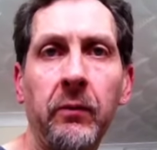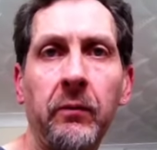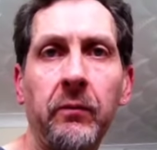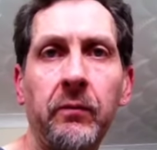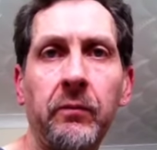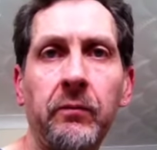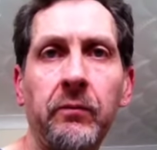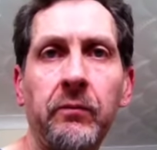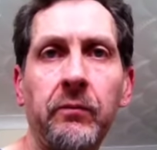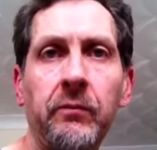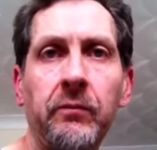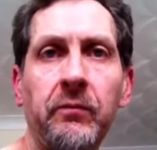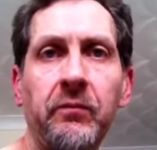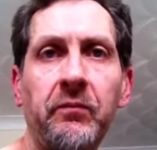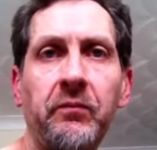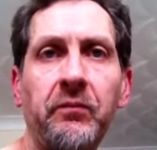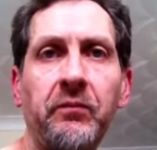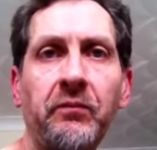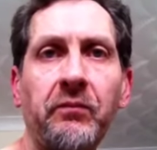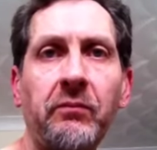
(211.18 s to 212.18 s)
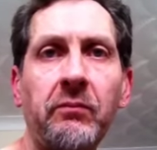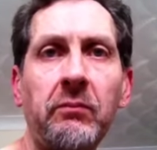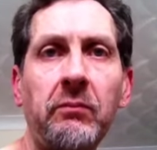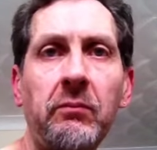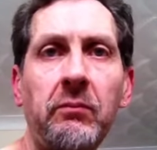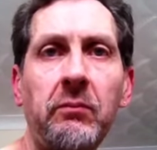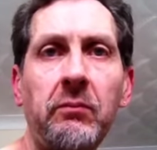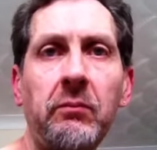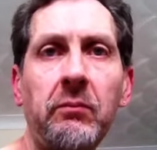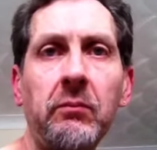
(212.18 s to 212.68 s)

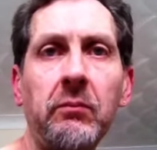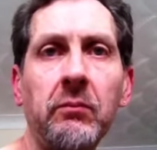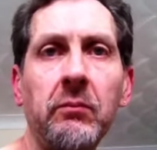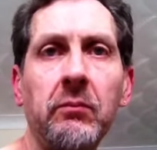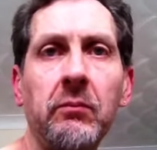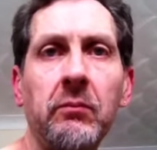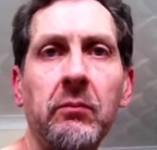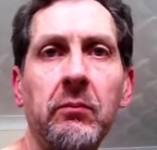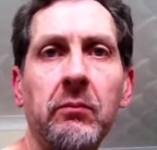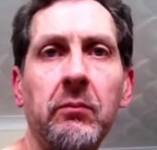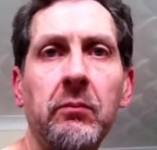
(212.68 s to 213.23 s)
(silence)